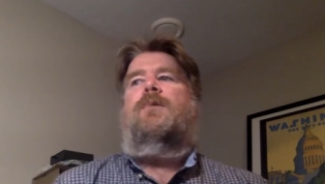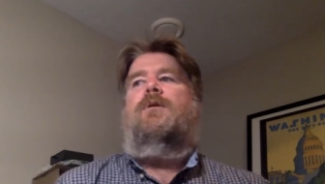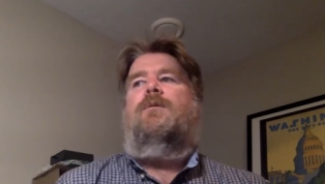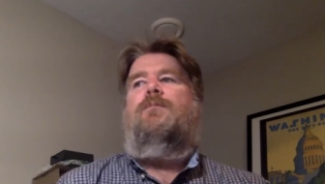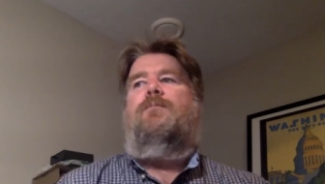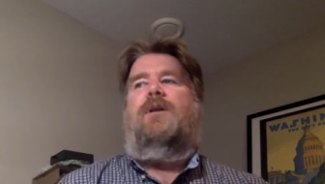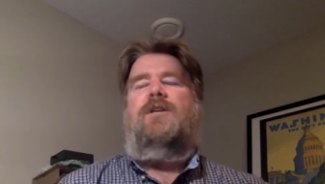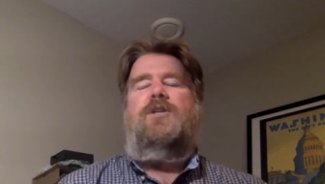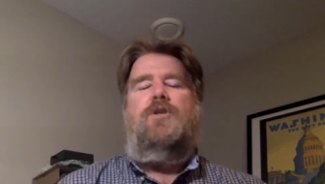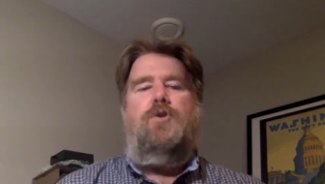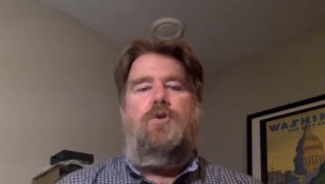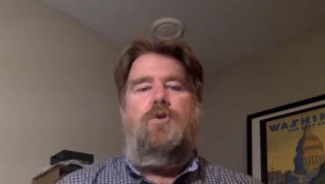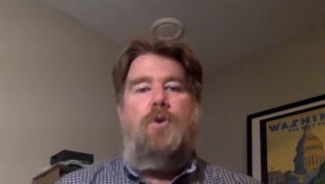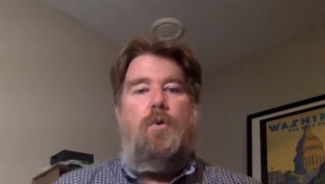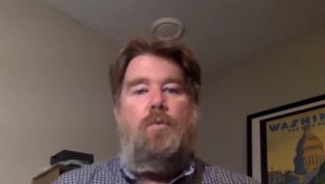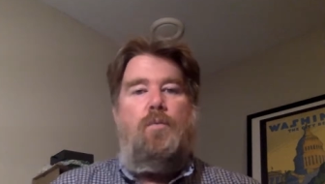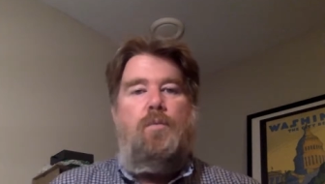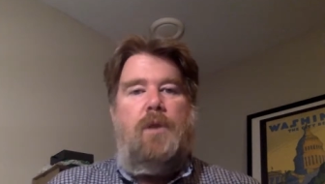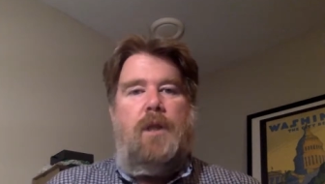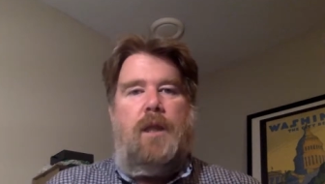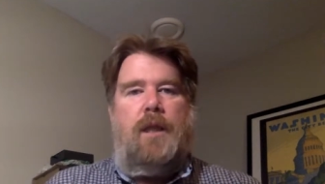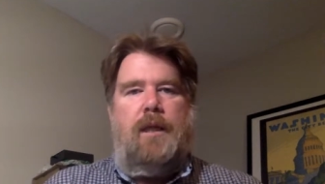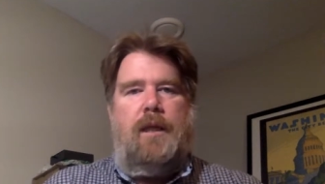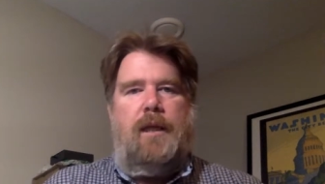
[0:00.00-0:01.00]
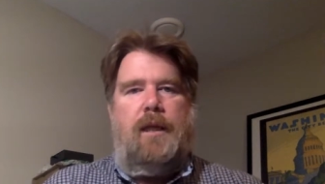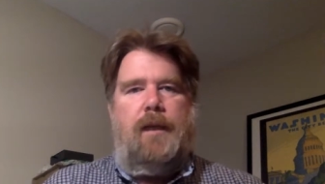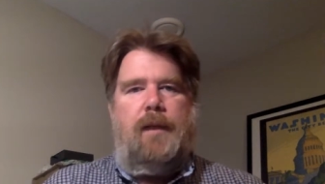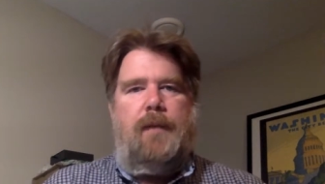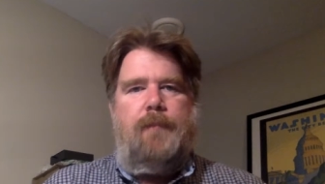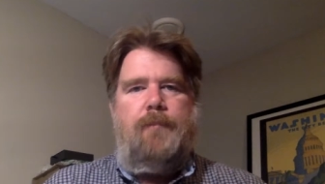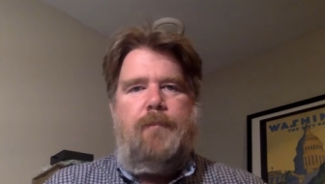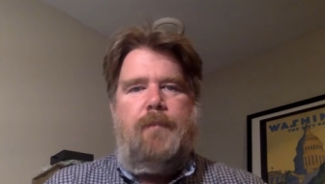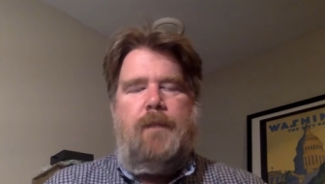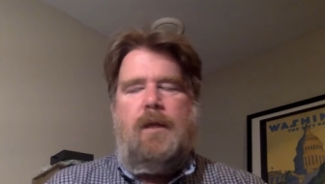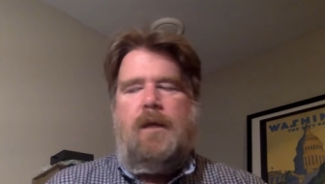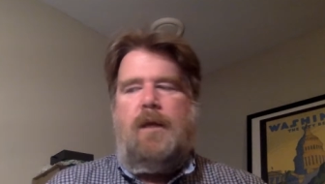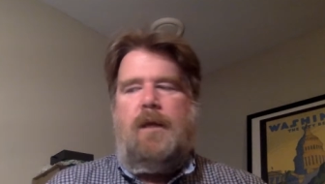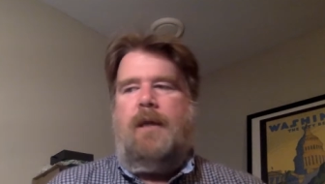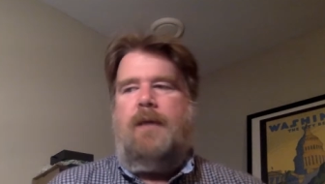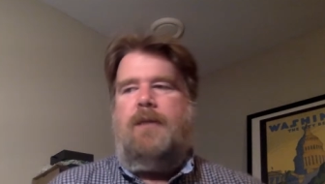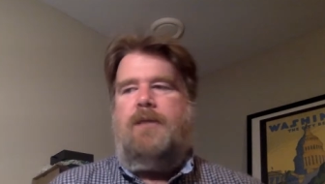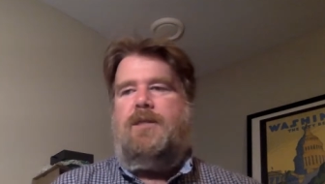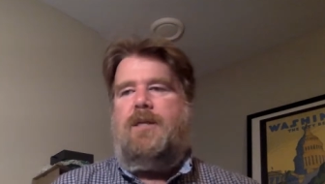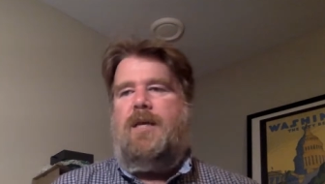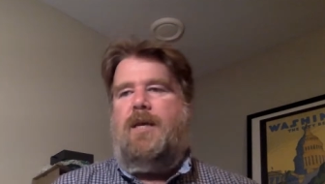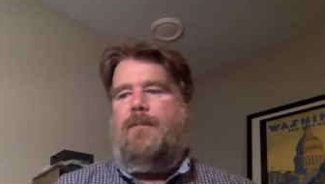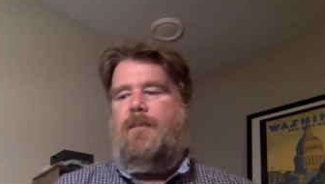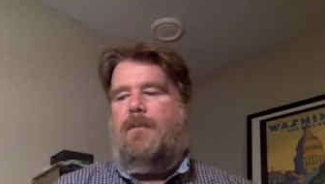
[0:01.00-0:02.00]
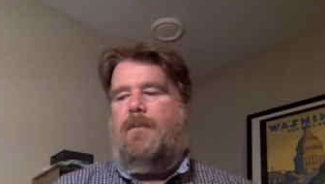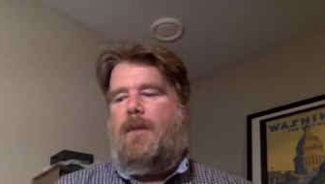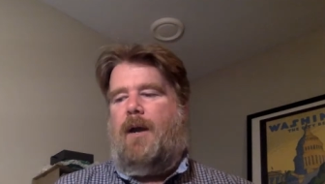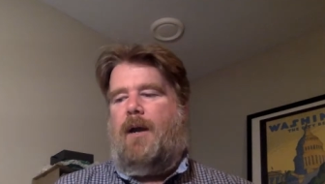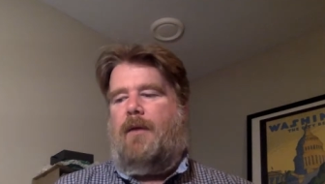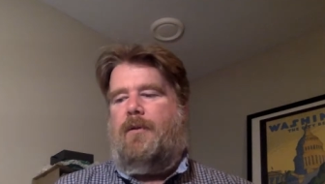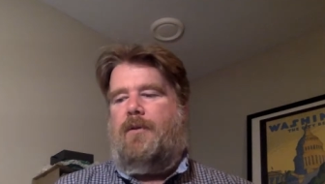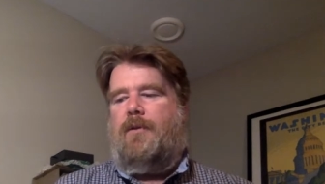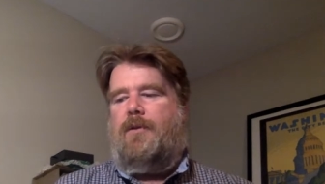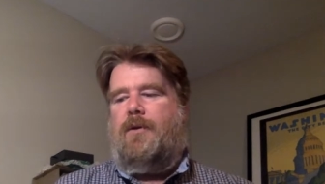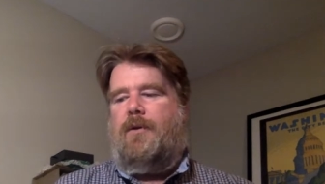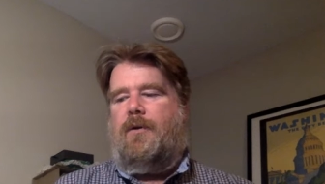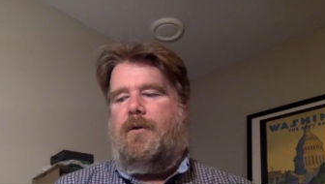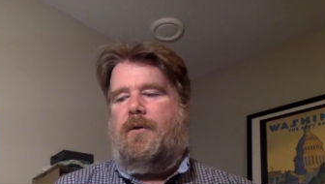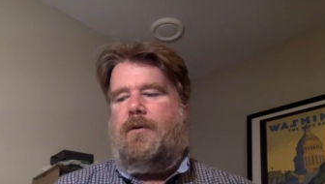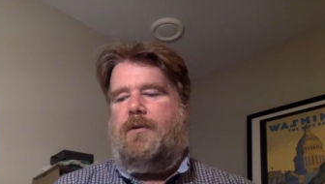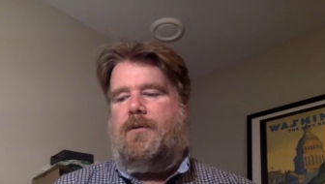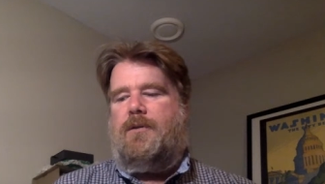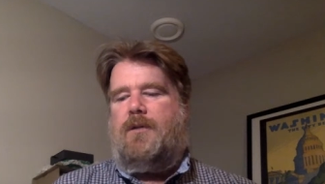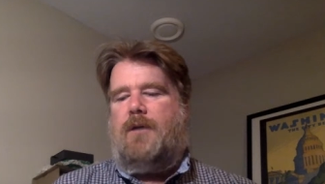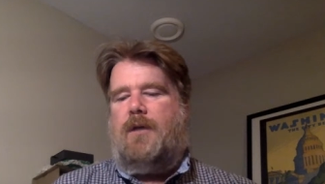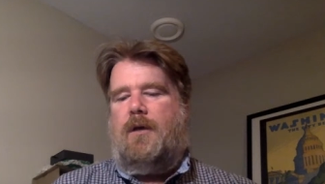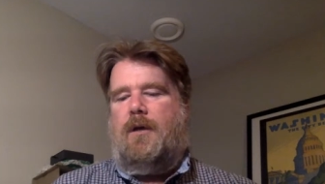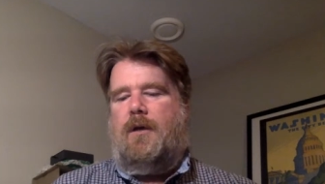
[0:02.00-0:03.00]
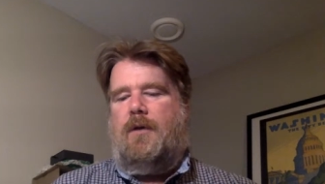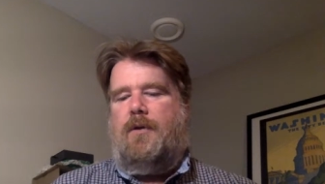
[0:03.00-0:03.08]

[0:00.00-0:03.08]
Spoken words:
But you don't really need it. And just keep in mind that there's